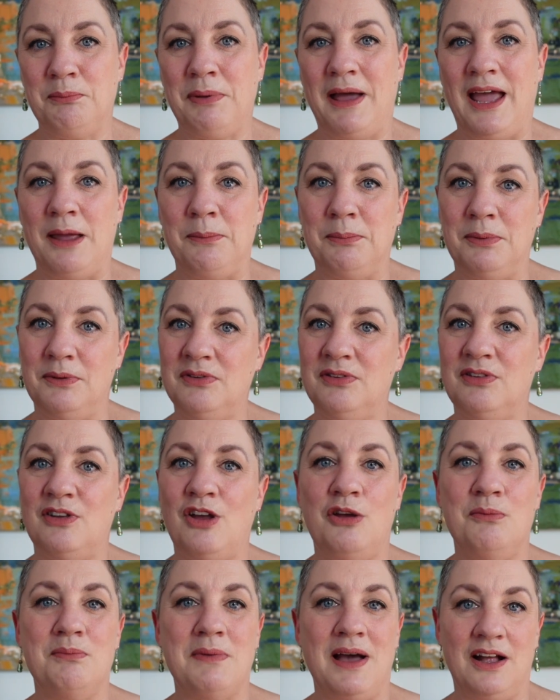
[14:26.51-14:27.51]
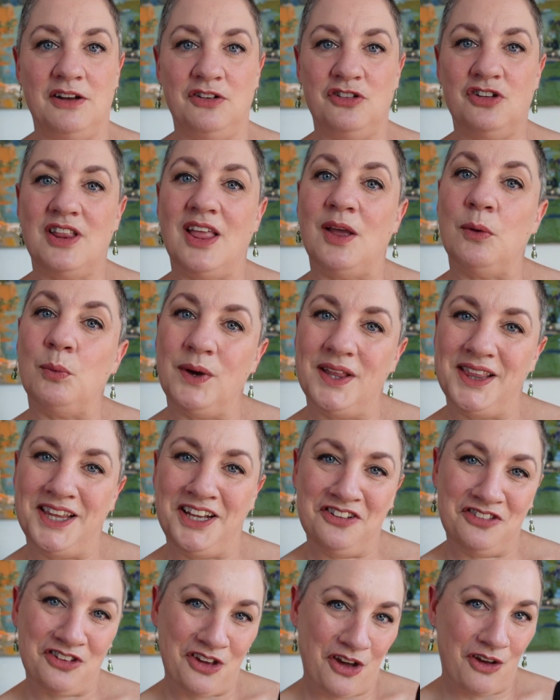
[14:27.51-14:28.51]
paper so much they're
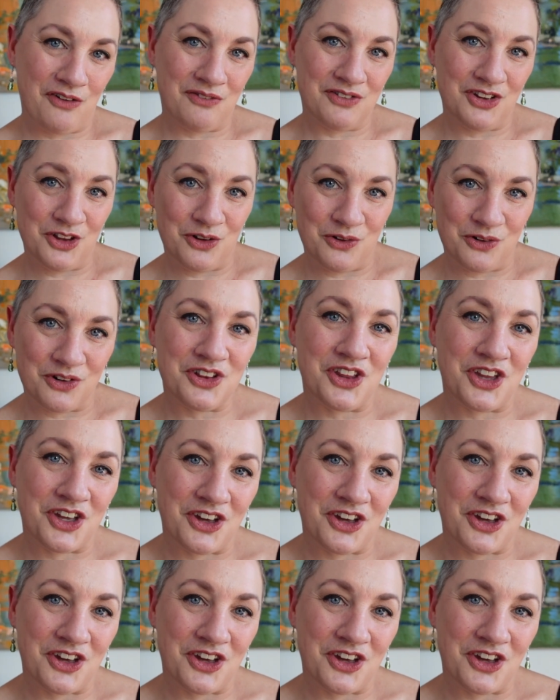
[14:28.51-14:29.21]
willing to overlook the